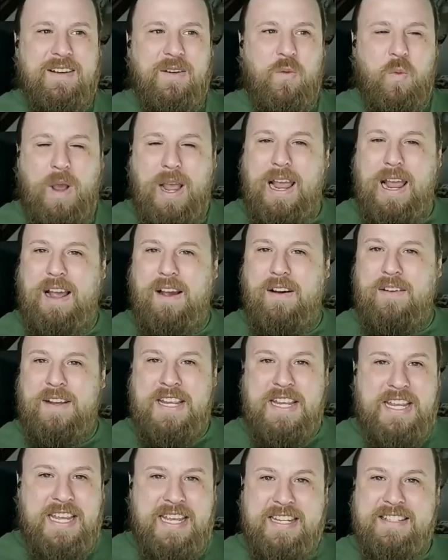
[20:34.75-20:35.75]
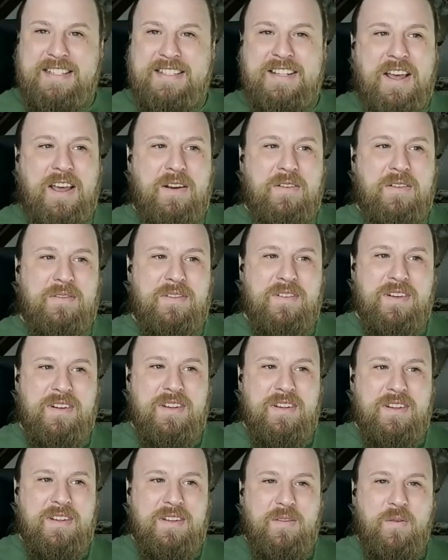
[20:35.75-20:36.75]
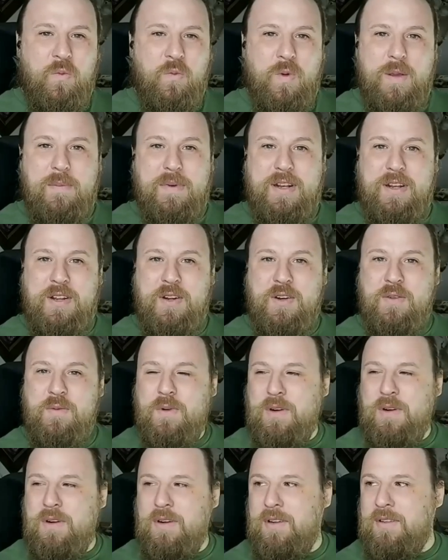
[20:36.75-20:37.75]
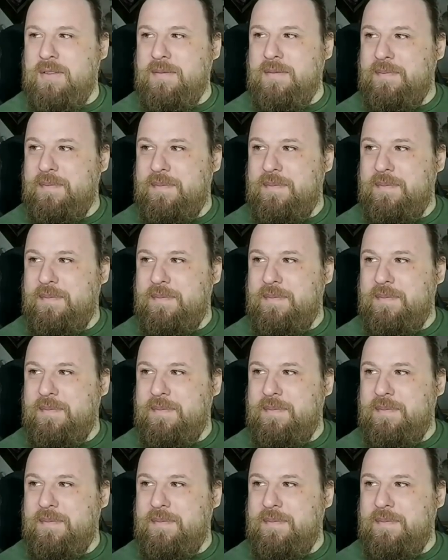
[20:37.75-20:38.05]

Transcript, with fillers: wow, he hits on women who were